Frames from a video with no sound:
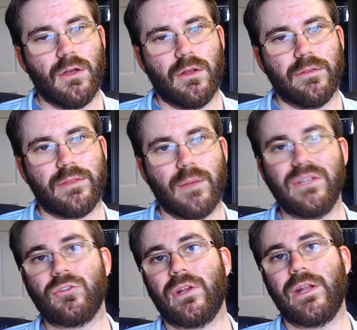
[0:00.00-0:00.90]
that means
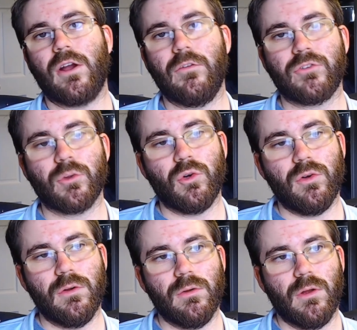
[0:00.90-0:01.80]
you're getting
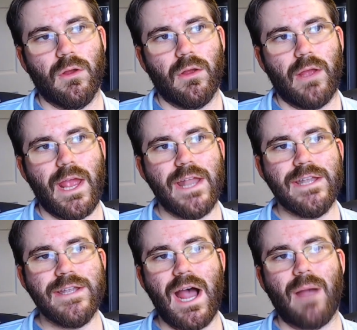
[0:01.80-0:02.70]
comfortable and
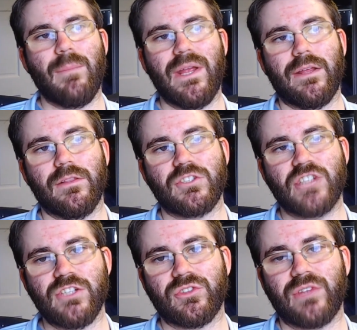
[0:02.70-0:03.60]
not making the
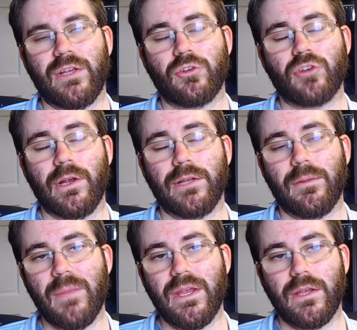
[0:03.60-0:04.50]
changes that you're trying to
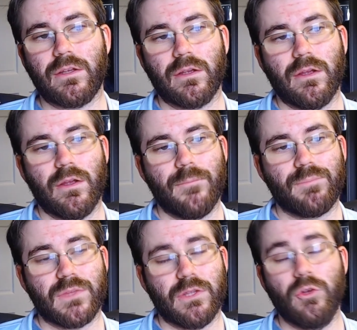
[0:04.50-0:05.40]
make.
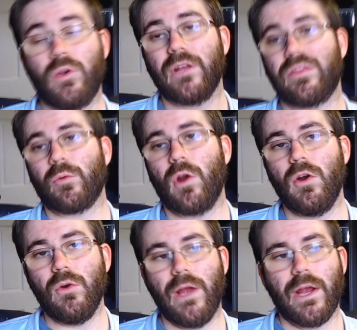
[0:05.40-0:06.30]
You could
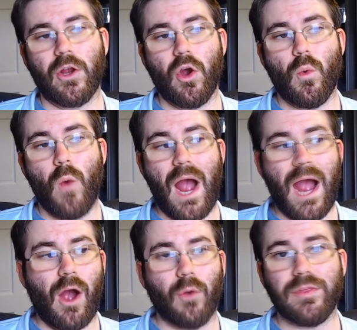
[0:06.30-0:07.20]
throw and go,
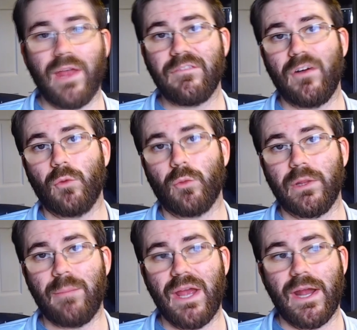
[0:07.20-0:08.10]
wow, that felt really
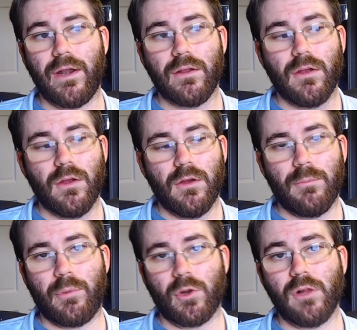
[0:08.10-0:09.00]
bad.
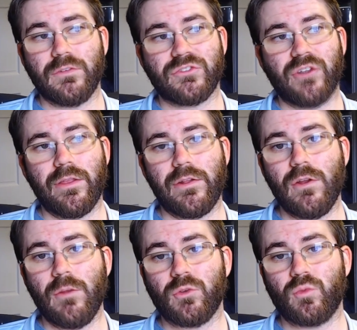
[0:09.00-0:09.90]
But all of a sudden the
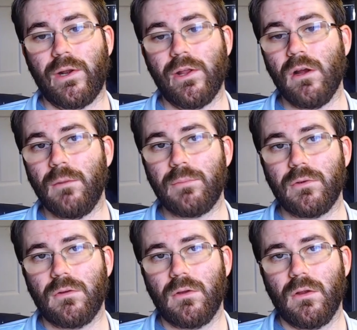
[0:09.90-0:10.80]
numbers went up,
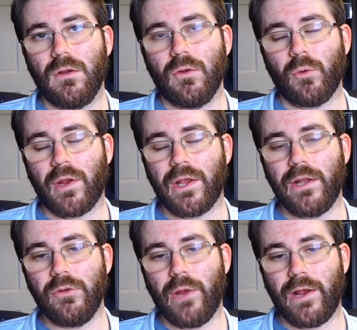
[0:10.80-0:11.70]
right? And
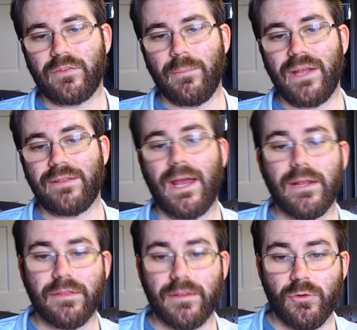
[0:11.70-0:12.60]
you have to make that
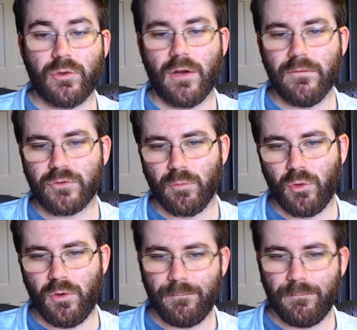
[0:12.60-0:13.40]
the new comfortable.